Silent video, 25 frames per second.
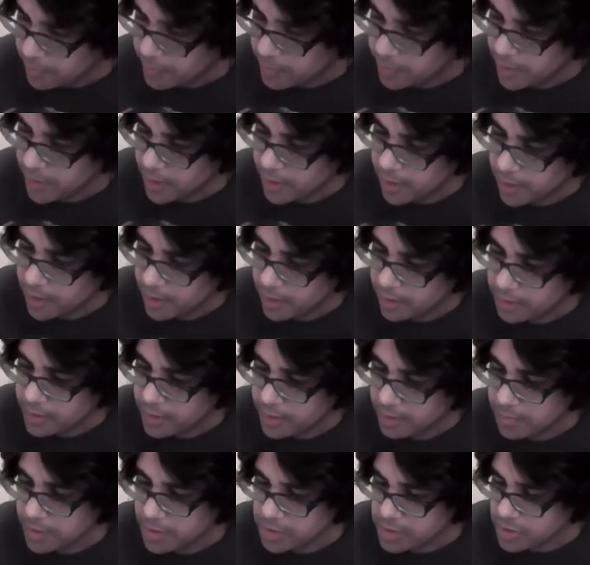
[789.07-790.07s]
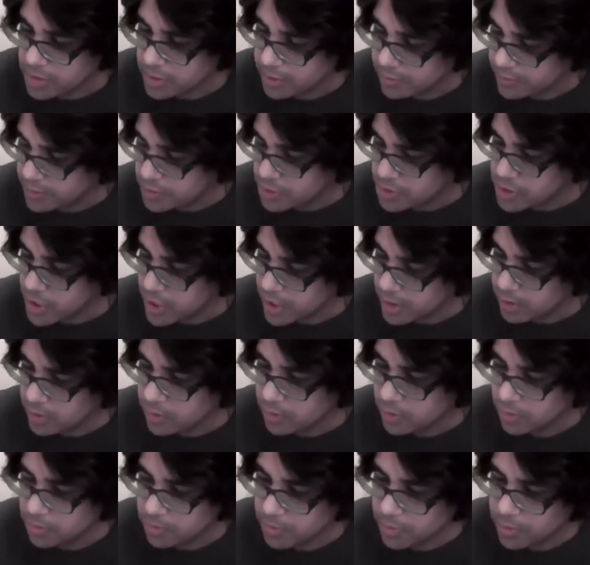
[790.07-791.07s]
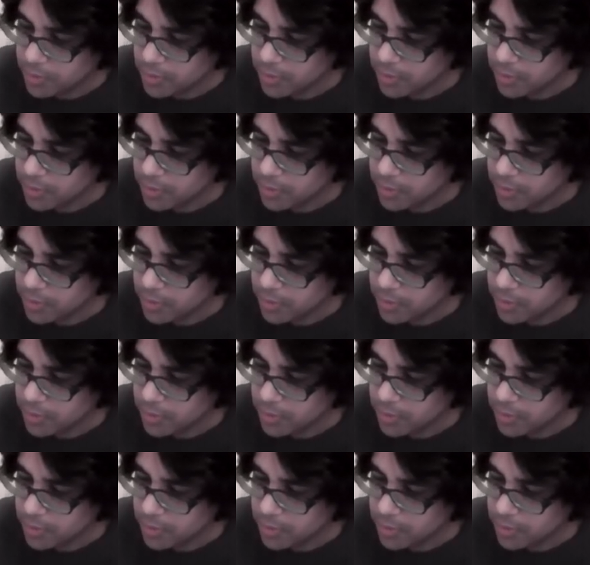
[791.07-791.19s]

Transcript: the dimension of the chain group.